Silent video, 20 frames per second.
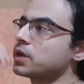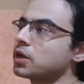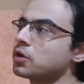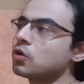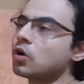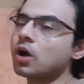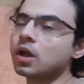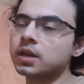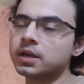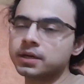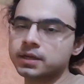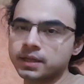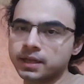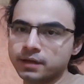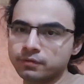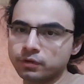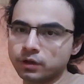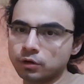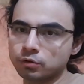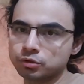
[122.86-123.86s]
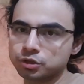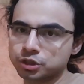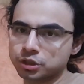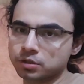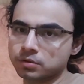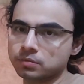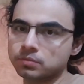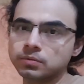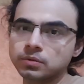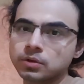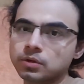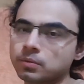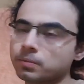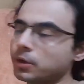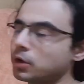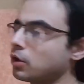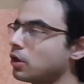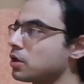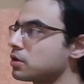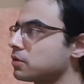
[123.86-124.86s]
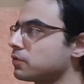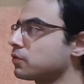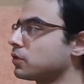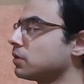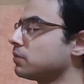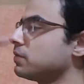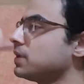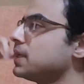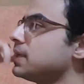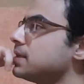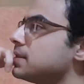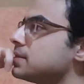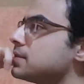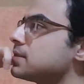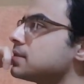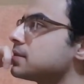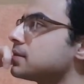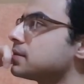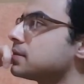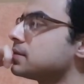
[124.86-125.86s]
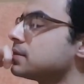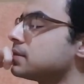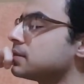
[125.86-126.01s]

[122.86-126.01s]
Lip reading: we can call it an evolution because of convenience.